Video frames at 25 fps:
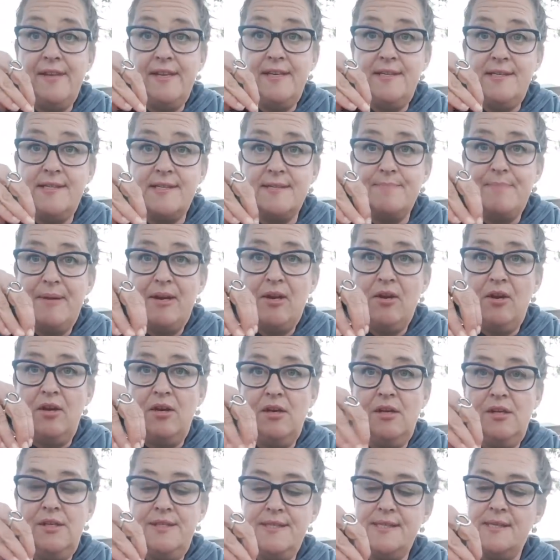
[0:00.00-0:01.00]
this
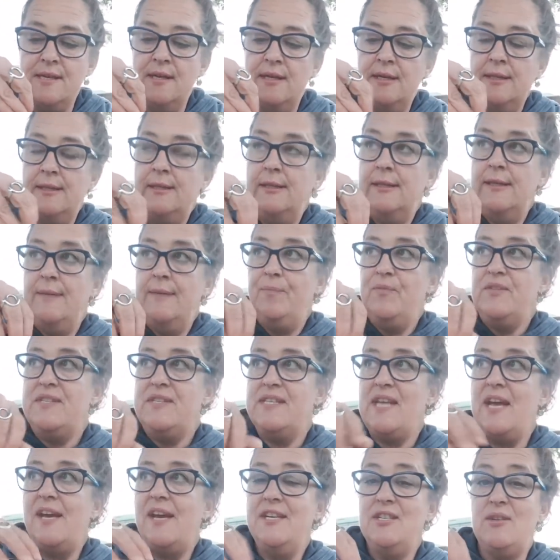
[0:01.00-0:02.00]
because it's
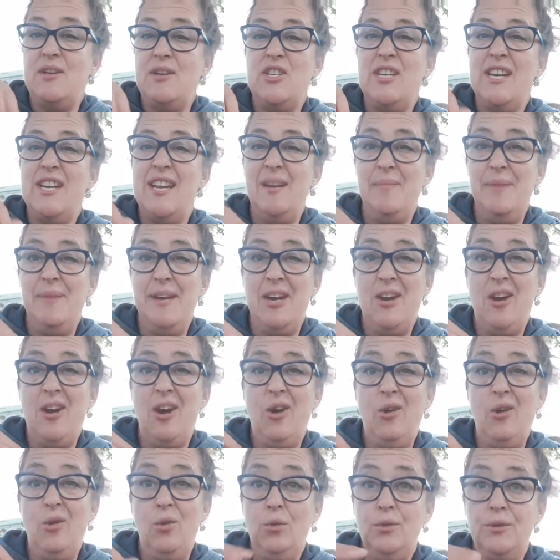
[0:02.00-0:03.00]
starting to actually get a bit
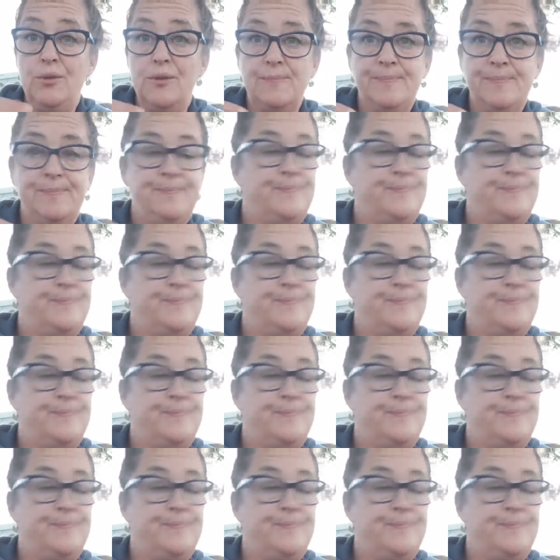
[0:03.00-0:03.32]
cold.